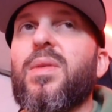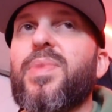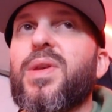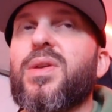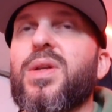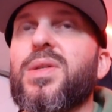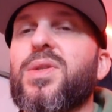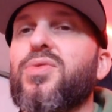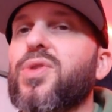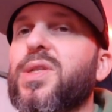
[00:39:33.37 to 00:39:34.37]
because
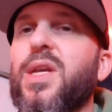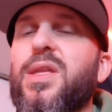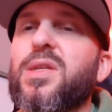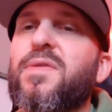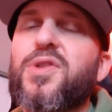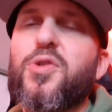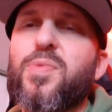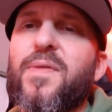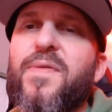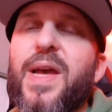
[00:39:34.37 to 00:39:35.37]
you just get these
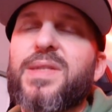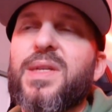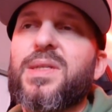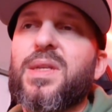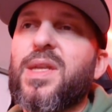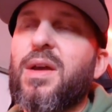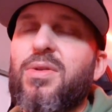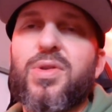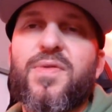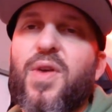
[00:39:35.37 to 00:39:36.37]
super fast instant
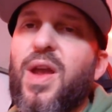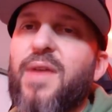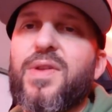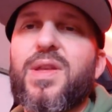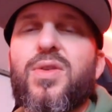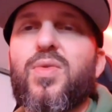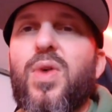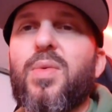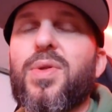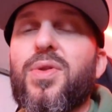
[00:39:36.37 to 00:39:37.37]
downloads for everything you
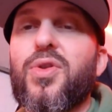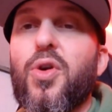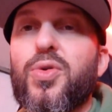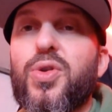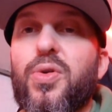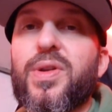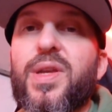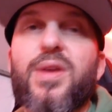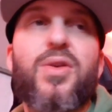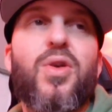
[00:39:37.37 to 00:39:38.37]
want with no
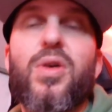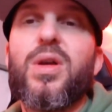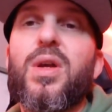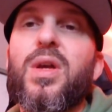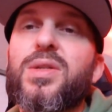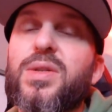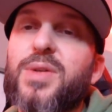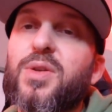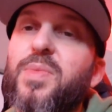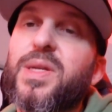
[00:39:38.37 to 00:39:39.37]
torrenting at all. So
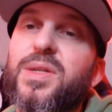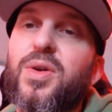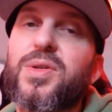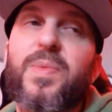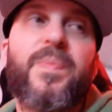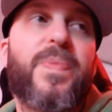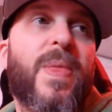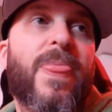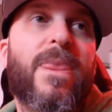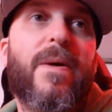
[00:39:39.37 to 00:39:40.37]
that's what makes it awesome.
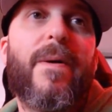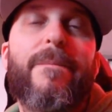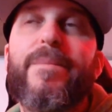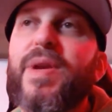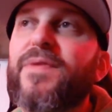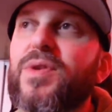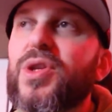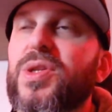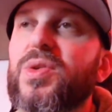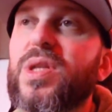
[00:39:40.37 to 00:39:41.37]
But if you're
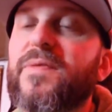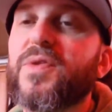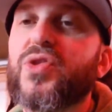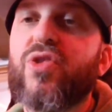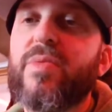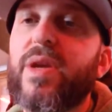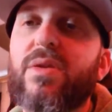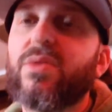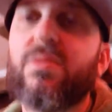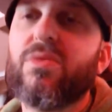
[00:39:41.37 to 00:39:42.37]
just using it for streaming,
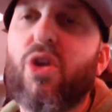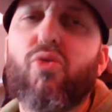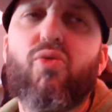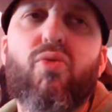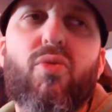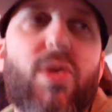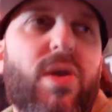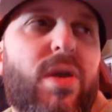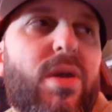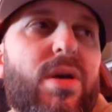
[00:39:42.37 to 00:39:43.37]
no.
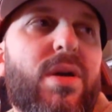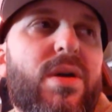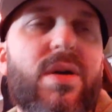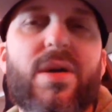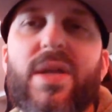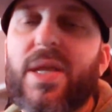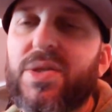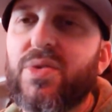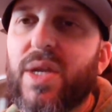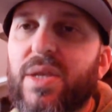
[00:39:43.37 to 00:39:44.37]

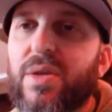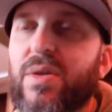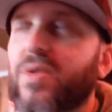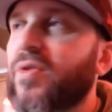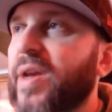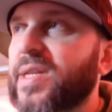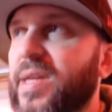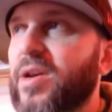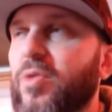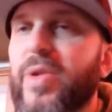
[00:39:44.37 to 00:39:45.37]
Unless you get the crazy
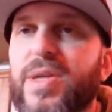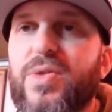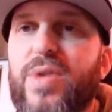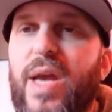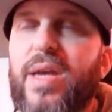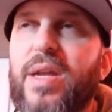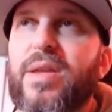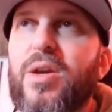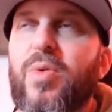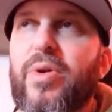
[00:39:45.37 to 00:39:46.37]
deal, because you can get a
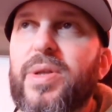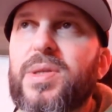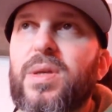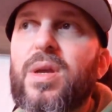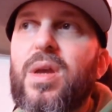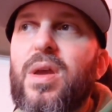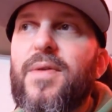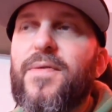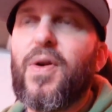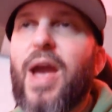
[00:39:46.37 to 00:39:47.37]
deal where it's
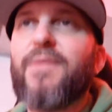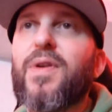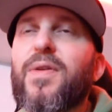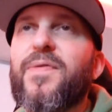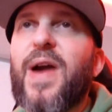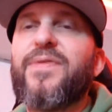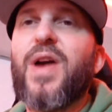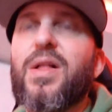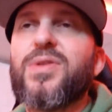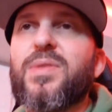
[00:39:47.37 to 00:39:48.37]
forever
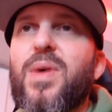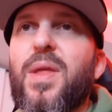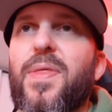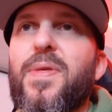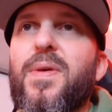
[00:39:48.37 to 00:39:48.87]
$5 a month.